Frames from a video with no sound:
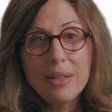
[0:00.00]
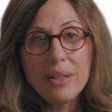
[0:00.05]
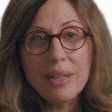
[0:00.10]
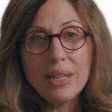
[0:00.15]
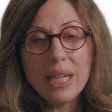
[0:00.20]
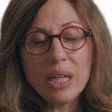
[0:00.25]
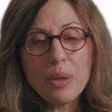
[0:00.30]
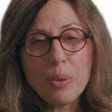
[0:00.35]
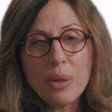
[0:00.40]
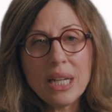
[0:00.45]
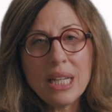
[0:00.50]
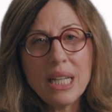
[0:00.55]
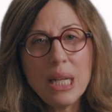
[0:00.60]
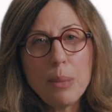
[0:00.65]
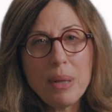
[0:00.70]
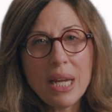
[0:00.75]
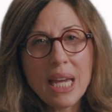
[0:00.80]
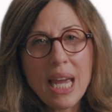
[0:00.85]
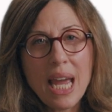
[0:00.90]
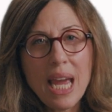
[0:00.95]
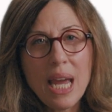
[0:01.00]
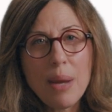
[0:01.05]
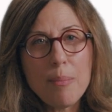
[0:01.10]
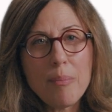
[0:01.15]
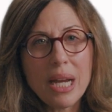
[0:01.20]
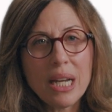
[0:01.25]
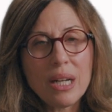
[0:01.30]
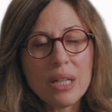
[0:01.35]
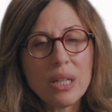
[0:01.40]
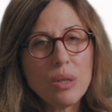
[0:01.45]
He quickly became
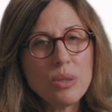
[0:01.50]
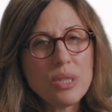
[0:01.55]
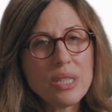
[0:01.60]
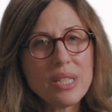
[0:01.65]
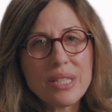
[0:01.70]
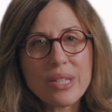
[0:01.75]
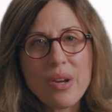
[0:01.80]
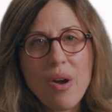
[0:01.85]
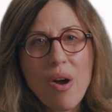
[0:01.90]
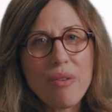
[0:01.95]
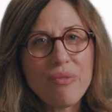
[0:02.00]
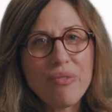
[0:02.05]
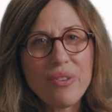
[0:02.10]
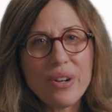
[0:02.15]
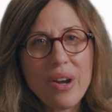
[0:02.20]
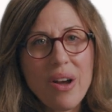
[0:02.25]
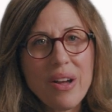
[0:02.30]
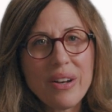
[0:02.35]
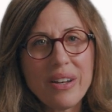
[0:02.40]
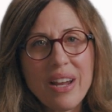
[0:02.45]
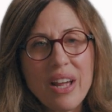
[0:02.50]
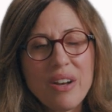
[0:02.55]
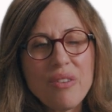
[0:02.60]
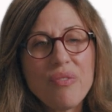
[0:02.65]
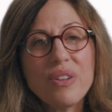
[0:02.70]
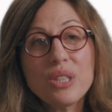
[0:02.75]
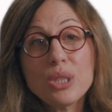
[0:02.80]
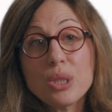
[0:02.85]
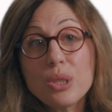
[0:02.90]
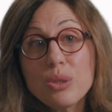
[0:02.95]
my closest confidant and
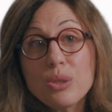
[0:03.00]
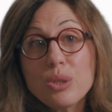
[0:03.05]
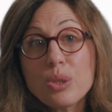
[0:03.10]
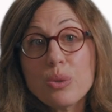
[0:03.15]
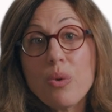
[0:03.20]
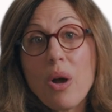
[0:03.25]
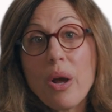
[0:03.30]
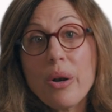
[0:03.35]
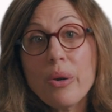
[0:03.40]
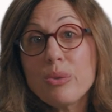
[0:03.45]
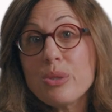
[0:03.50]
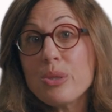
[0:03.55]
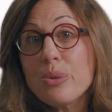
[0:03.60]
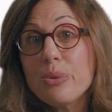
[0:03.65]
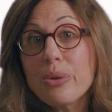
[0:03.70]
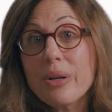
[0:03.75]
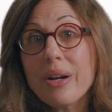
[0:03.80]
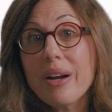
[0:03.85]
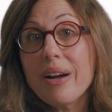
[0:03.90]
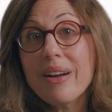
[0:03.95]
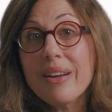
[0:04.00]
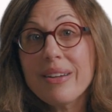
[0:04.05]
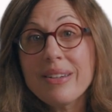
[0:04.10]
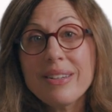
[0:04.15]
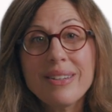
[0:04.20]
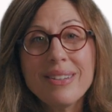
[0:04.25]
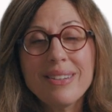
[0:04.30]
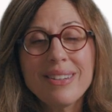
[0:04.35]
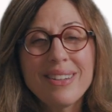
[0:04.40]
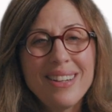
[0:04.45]
unofficial Toronto tour
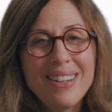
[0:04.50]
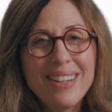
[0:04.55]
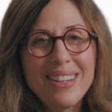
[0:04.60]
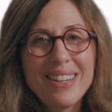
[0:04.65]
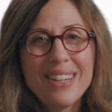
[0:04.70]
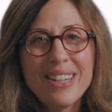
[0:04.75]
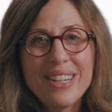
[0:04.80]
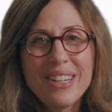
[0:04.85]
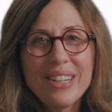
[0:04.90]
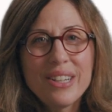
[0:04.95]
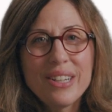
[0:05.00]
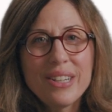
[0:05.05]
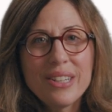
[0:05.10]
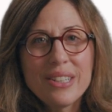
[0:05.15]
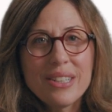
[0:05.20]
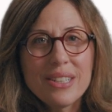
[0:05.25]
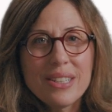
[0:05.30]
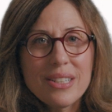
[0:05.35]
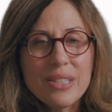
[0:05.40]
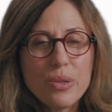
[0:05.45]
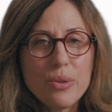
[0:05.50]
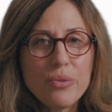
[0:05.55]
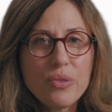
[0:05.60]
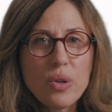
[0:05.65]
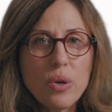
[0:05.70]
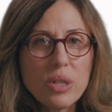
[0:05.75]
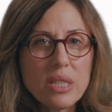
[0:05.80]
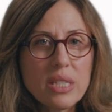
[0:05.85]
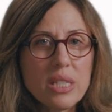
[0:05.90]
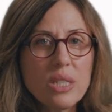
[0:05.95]
guide. So, of
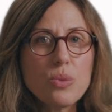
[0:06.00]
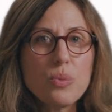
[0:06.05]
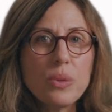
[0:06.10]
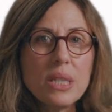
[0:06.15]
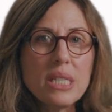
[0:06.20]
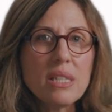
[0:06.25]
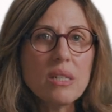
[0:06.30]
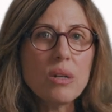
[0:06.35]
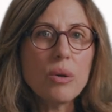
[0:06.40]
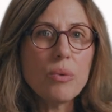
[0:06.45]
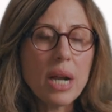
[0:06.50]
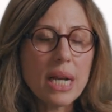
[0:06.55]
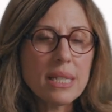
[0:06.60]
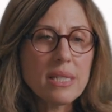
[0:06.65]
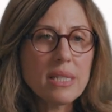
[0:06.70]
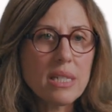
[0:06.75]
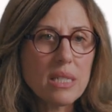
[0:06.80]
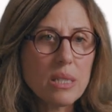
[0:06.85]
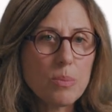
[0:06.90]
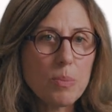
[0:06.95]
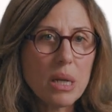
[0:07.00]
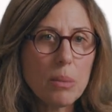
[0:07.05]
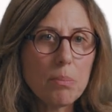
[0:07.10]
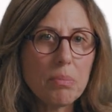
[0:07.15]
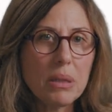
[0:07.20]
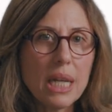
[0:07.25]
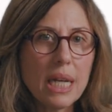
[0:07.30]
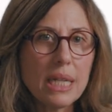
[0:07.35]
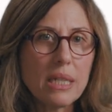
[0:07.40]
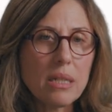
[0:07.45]
course, his recent arrest has been a
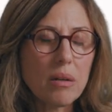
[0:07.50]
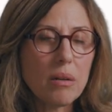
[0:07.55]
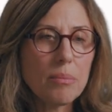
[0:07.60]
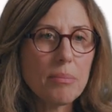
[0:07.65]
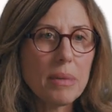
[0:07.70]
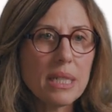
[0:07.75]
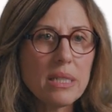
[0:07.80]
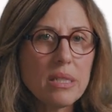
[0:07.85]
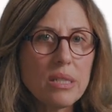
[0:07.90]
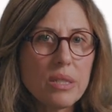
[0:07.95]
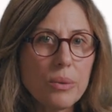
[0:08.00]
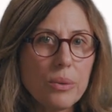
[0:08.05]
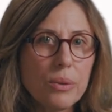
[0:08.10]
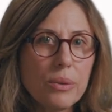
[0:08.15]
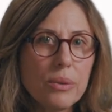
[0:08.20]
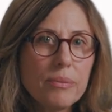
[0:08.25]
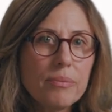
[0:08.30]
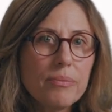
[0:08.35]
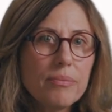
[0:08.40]
blight on my soul.